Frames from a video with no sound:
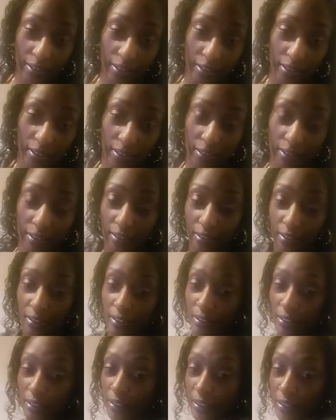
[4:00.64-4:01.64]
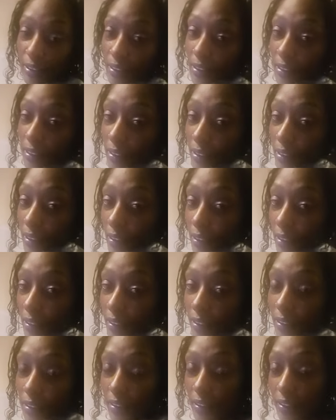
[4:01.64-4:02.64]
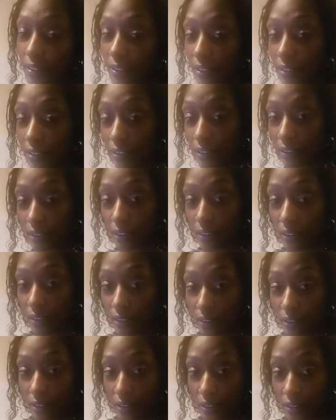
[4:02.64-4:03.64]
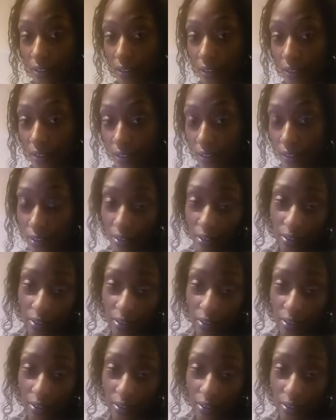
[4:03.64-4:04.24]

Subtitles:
Nothing is said.